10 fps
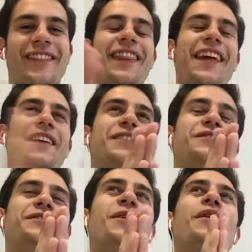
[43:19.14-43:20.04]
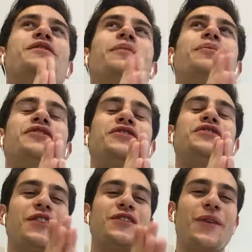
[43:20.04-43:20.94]
Thank you so much.
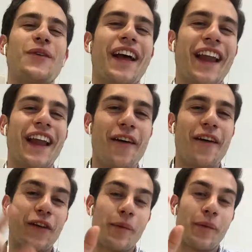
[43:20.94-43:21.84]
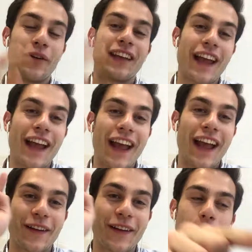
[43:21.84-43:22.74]
Appreciate you, and have a phenomenal day, and go